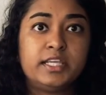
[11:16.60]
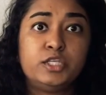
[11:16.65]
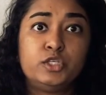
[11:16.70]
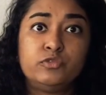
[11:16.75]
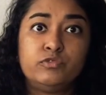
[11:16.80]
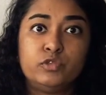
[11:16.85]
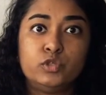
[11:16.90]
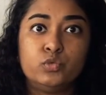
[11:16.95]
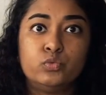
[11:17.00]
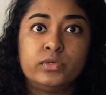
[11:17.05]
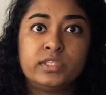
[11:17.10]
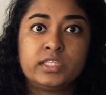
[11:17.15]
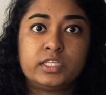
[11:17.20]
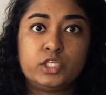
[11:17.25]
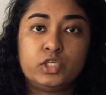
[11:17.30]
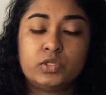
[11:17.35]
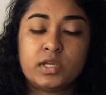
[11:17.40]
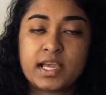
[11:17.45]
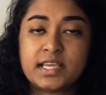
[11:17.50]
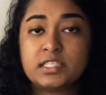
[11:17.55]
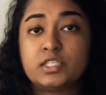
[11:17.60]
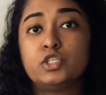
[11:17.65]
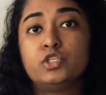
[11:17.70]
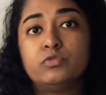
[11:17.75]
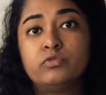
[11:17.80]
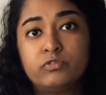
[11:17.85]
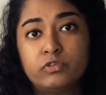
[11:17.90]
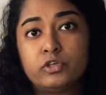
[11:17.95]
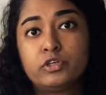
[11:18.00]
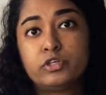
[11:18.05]
interview with
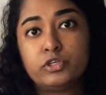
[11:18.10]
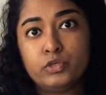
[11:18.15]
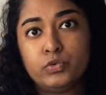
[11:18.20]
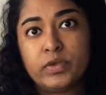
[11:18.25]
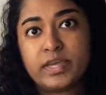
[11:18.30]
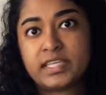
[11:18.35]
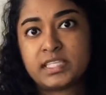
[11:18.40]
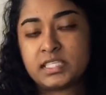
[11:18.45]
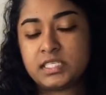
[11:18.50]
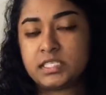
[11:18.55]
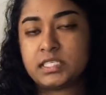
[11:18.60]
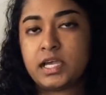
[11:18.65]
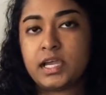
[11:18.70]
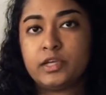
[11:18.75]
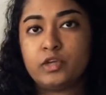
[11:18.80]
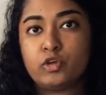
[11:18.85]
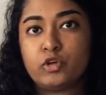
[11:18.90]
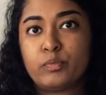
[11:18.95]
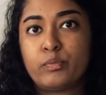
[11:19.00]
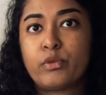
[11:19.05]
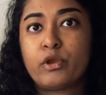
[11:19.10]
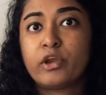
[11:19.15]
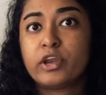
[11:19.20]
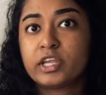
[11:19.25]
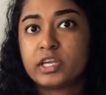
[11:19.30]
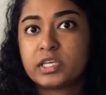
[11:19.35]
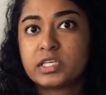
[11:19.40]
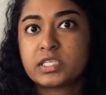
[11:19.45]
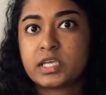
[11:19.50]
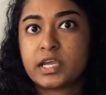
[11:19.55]
for a UX design or a
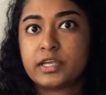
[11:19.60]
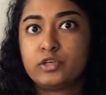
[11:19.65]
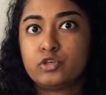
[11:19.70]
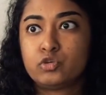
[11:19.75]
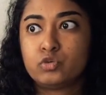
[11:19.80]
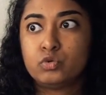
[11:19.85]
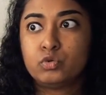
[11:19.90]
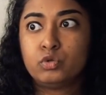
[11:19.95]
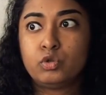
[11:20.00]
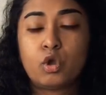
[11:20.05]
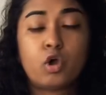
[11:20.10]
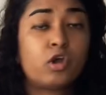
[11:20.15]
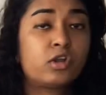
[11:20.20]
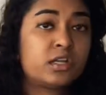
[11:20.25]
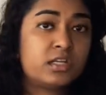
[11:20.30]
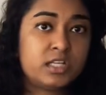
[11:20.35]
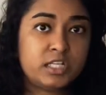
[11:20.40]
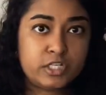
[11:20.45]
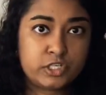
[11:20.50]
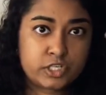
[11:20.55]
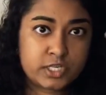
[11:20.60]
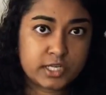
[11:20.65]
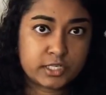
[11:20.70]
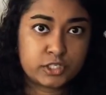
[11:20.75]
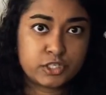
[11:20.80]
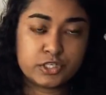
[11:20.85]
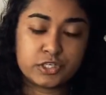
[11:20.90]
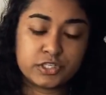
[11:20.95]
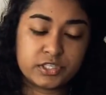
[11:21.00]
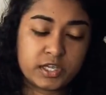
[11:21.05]
product design role or an
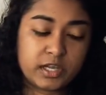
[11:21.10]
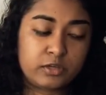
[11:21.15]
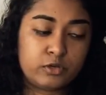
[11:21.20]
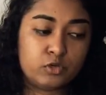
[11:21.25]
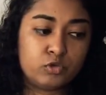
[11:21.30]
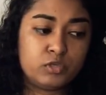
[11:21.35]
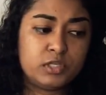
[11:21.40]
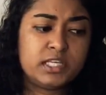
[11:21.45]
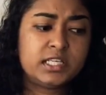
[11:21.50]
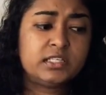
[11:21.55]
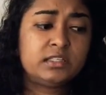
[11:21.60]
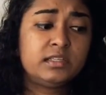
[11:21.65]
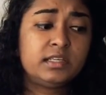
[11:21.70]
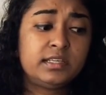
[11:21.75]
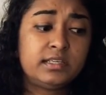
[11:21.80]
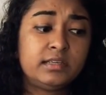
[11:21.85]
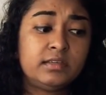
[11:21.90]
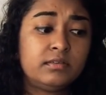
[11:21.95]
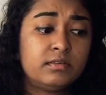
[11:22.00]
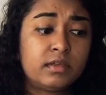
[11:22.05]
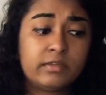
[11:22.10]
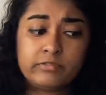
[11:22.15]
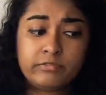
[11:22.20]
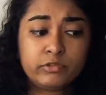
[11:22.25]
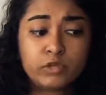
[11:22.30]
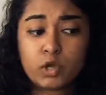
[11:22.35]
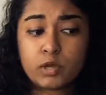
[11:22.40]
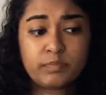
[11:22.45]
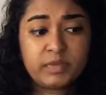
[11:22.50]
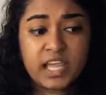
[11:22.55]
interaction design role.
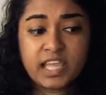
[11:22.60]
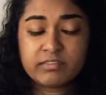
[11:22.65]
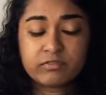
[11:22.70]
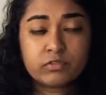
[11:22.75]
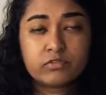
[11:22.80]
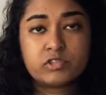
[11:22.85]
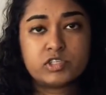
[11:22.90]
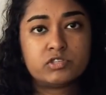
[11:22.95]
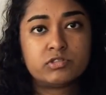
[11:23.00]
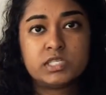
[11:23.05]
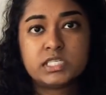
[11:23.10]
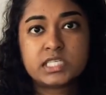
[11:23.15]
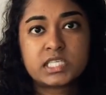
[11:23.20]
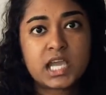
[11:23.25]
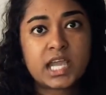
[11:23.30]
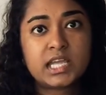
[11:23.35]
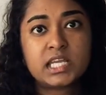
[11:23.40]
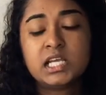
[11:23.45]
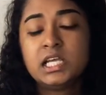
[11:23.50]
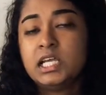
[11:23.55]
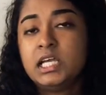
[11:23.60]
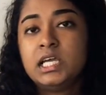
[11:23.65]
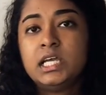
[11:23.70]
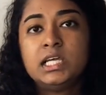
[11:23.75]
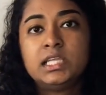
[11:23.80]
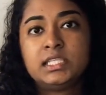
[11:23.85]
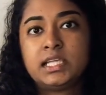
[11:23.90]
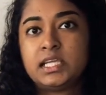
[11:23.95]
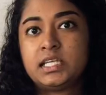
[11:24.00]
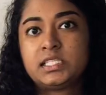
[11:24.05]
If you're applying for visual design,
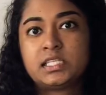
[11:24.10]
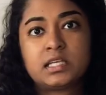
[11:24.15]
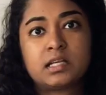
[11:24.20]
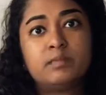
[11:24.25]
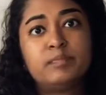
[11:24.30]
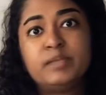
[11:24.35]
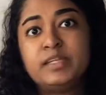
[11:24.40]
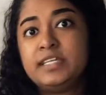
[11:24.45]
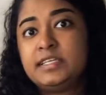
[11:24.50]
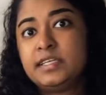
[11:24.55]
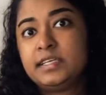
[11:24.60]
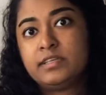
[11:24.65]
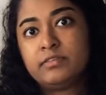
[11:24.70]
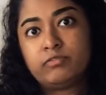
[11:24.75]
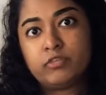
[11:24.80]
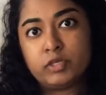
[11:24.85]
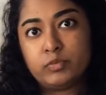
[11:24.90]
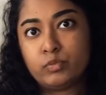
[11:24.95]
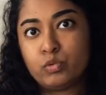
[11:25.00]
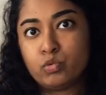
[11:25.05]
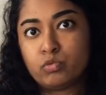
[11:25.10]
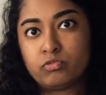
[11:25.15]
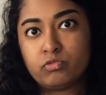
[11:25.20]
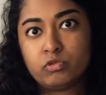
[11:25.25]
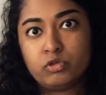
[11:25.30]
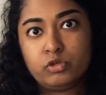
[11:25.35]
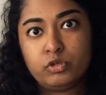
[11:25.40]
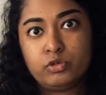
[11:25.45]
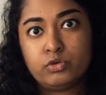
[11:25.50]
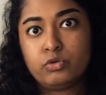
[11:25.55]
then it's a completely different
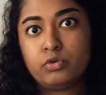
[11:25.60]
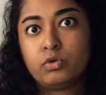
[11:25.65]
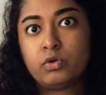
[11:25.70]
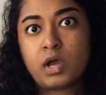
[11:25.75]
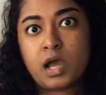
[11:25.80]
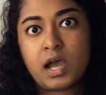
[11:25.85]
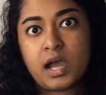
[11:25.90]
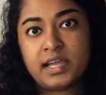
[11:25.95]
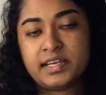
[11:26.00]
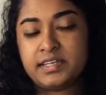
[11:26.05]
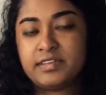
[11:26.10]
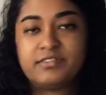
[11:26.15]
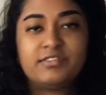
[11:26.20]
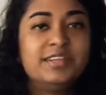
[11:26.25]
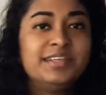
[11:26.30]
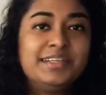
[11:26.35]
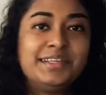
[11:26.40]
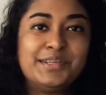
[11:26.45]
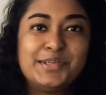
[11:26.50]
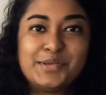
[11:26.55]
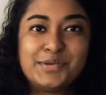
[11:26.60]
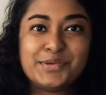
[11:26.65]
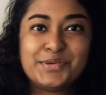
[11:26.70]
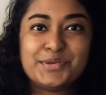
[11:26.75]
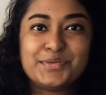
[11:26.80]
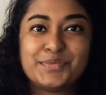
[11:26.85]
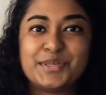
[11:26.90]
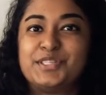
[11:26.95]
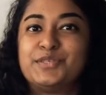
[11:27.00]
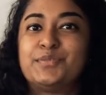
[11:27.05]
portfolio. I definitely
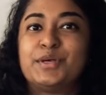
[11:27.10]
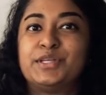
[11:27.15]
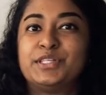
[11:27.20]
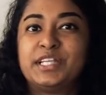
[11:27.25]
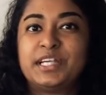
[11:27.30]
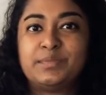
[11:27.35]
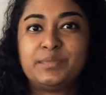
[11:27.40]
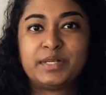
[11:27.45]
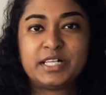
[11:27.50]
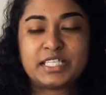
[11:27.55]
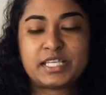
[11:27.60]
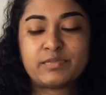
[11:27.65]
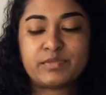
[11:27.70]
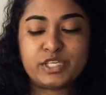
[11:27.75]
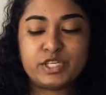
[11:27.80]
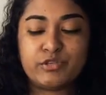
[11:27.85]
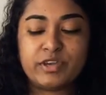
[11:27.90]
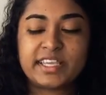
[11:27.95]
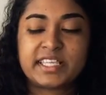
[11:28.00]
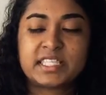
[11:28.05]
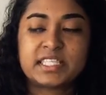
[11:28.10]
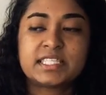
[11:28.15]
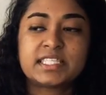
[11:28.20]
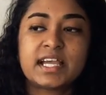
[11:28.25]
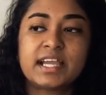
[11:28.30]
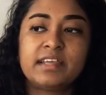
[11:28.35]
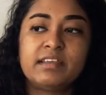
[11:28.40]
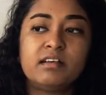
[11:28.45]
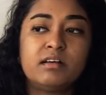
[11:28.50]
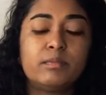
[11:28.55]
don't know much about that because I'm a UX
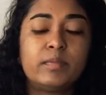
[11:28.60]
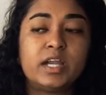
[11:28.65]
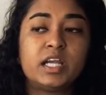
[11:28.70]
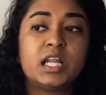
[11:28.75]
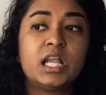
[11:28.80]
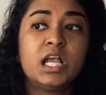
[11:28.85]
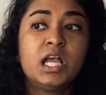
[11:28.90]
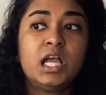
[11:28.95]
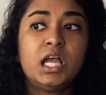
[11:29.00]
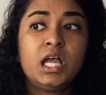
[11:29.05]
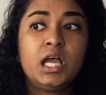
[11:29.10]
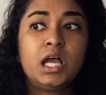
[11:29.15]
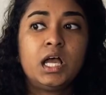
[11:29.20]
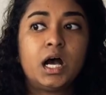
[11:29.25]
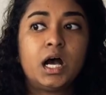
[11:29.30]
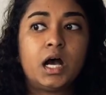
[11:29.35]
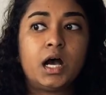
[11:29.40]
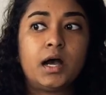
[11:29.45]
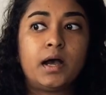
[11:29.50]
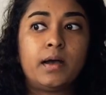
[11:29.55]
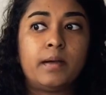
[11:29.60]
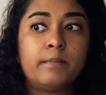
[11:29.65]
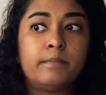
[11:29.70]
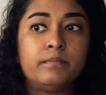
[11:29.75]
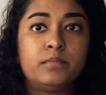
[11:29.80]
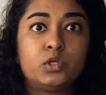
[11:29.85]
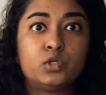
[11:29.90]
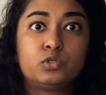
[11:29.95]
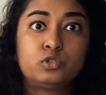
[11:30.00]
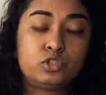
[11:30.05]
designer, but
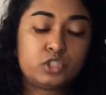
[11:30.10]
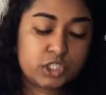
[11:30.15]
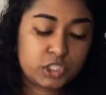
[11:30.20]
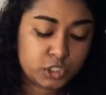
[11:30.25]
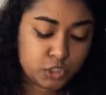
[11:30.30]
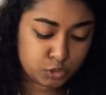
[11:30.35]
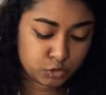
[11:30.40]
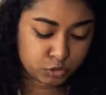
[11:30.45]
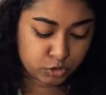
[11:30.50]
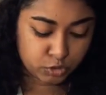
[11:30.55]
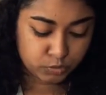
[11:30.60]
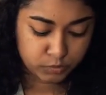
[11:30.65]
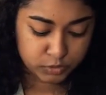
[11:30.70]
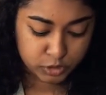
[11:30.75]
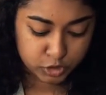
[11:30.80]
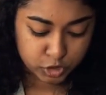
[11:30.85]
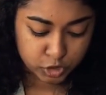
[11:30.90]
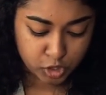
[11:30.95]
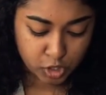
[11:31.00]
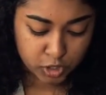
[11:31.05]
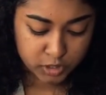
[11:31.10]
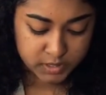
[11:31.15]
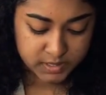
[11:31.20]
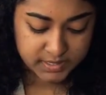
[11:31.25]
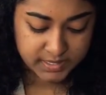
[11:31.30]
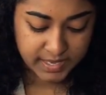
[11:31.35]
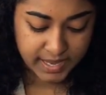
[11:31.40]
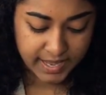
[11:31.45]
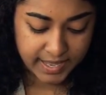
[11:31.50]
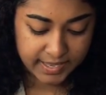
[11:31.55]
don't just show dribble
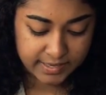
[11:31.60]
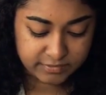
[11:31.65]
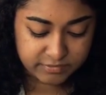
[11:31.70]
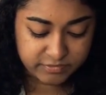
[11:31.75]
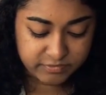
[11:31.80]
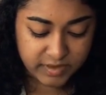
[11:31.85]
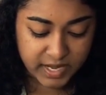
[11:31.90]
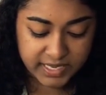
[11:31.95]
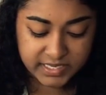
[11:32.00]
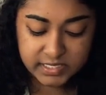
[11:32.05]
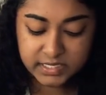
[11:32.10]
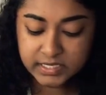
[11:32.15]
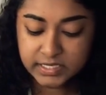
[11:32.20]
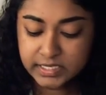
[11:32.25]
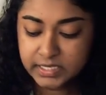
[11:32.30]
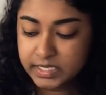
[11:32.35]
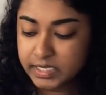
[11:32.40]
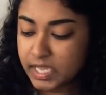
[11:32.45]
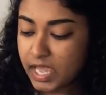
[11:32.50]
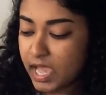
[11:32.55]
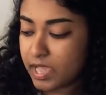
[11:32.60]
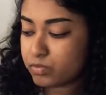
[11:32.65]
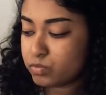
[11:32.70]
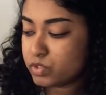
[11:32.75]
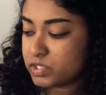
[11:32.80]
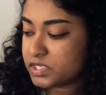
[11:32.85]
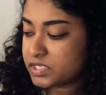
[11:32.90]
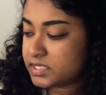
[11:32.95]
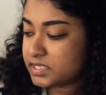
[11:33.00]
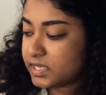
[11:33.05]
shots. And finally,
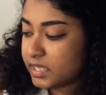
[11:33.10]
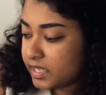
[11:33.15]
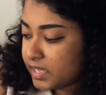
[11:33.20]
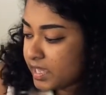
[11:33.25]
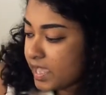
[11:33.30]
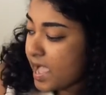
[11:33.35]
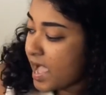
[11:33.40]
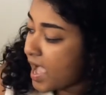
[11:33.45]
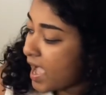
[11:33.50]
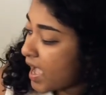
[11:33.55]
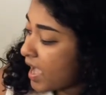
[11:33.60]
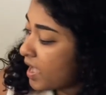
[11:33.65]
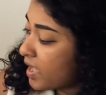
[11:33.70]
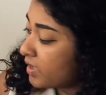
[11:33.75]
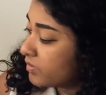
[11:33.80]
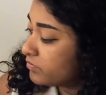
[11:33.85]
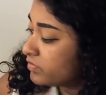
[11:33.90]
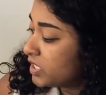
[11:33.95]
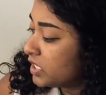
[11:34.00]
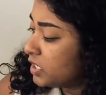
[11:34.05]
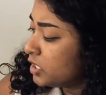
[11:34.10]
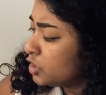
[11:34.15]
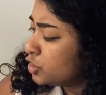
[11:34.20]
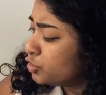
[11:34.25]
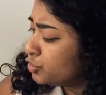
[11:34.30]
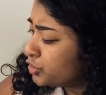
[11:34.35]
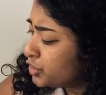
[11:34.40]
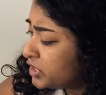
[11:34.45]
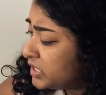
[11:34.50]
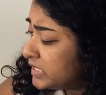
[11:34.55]
I would say have
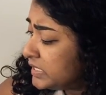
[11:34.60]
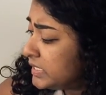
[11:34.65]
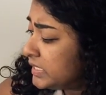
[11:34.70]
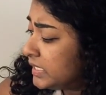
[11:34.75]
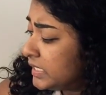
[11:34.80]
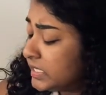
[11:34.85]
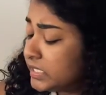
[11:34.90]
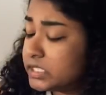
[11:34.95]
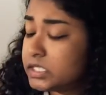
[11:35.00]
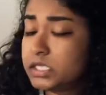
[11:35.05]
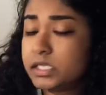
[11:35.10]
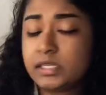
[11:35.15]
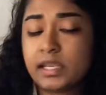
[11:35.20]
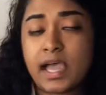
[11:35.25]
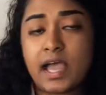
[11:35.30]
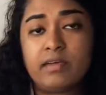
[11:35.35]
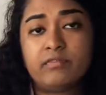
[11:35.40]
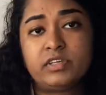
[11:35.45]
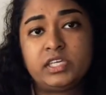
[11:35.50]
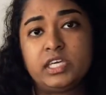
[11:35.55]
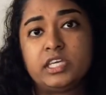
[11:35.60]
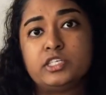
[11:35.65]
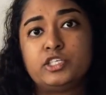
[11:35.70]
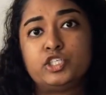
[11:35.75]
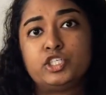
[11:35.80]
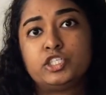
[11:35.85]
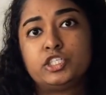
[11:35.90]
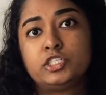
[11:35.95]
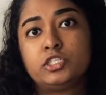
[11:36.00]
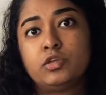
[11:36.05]
really clear
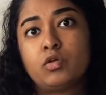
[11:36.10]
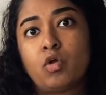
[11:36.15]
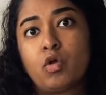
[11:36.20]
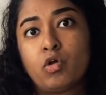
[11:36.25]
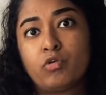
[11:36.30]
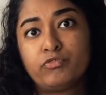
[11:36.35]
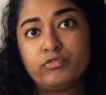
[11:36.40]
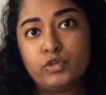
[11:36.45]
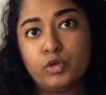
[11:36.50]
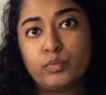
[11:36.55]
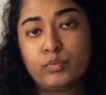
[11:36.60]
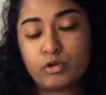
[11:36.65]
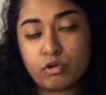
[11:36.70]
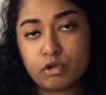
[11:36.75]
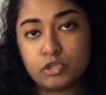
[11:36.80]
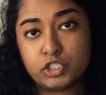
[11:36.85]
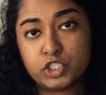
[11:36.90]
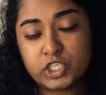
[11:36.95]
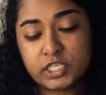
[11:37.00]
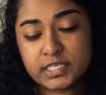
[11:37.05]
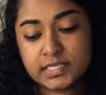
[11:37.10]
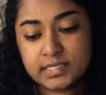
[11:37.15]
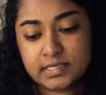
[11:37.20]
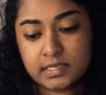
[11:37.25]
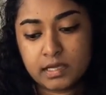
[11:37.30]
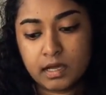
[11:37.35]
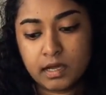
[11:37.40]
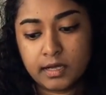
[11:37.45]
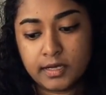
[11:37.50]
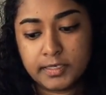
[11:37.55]
navigation of your
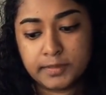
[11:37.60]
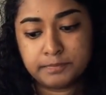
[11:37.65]
projects.